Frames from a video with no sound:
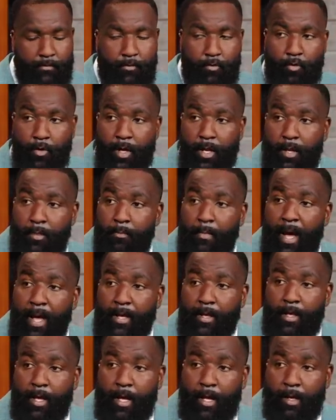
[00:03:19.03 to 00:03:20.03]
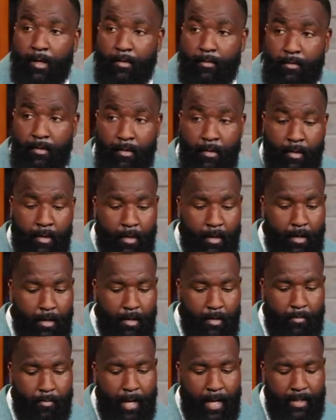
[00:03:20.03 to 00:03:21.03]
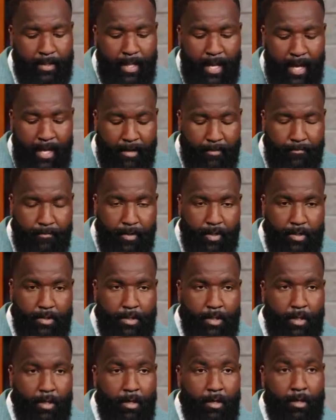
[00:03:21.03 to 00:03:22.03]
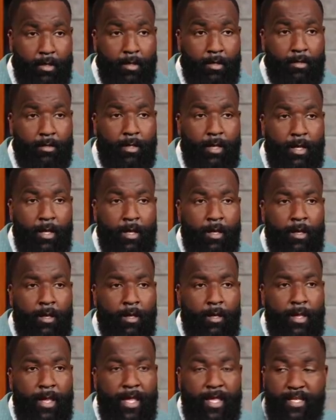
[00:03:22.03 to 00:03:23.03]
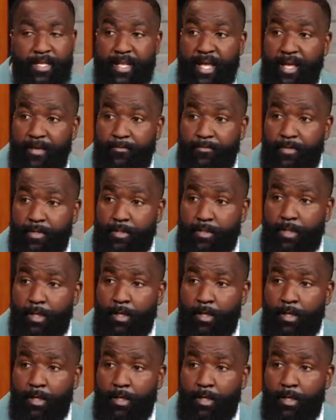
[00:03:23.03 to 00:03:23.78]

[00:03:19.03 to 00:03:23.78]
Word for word: Green, Mike Conley, uh, Bogdanovich, uh, Ed Davis.